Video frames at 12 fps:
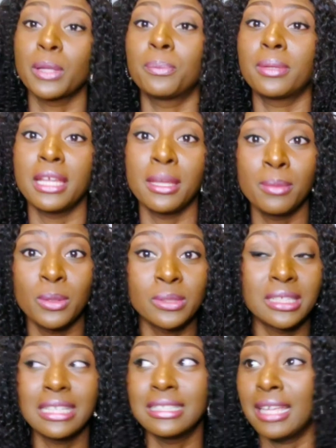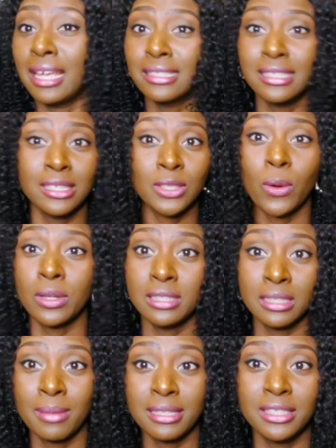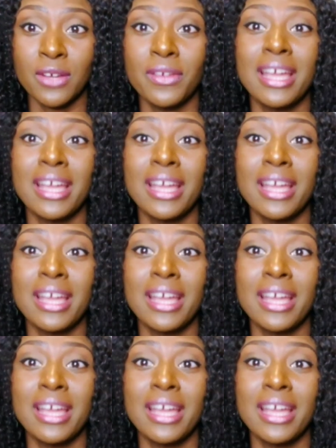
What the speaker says: playing music, dancing, talking to myself,